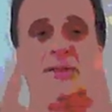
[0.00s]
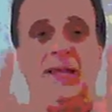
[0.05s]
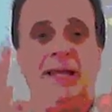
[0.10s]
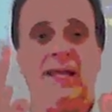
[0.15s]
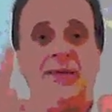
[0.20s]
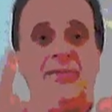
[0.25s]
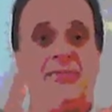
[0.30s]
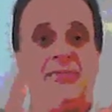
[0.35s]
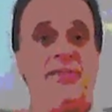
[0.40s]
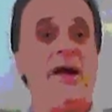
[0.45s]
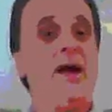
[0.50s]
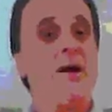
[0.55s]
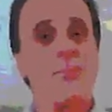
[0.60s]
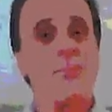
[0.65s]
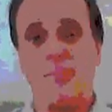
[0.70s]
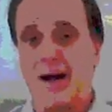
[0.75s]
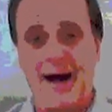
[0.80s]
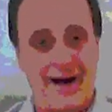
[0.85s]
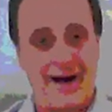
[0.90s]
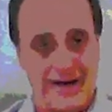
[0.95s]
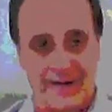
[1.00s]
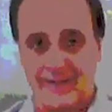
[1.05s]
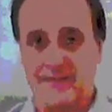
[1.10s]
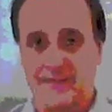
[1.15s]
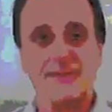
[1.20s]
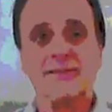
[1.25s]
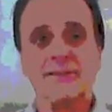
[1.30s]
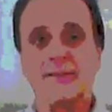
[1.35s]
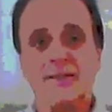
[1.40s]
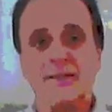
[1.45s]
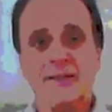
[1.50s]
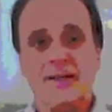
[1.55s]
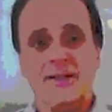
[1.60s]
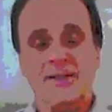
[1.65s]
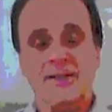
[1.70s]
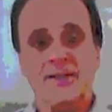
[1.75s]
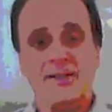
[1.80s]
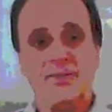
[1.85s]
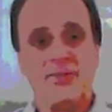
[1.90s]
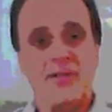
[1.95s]
in their mind,
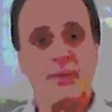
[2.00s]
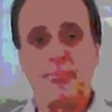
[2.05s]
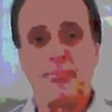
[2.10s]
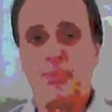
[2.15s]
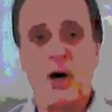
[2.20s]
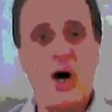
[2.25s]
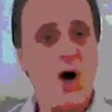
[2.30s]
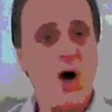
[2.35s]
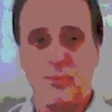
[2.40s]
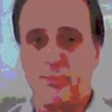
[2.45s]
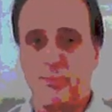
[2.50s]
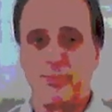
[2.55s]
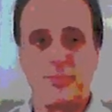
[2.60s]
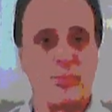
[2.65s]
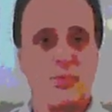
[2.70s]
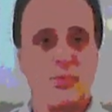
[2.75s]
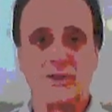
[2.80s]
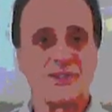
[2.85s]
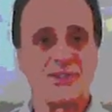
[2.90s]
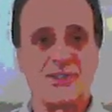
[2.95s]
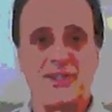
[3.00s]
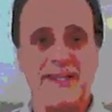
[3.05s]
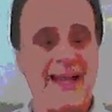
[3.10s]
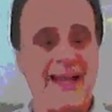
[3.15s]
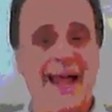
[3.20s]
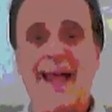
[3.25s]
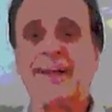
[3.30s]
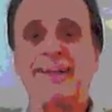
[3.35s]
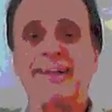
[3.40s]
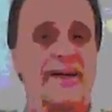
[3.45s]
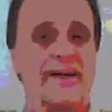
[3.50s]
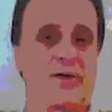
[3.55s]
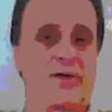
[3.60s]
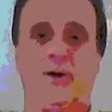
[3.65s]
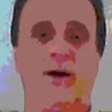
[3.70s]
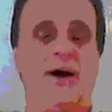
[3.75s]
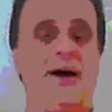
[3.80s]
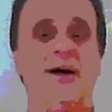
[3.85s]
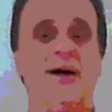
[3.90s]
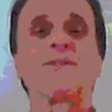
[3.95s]
the Pope was the
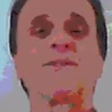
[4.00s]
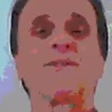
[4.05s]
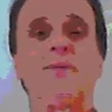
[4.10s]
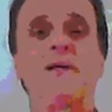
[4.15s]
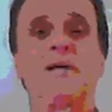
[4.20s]
Antichrist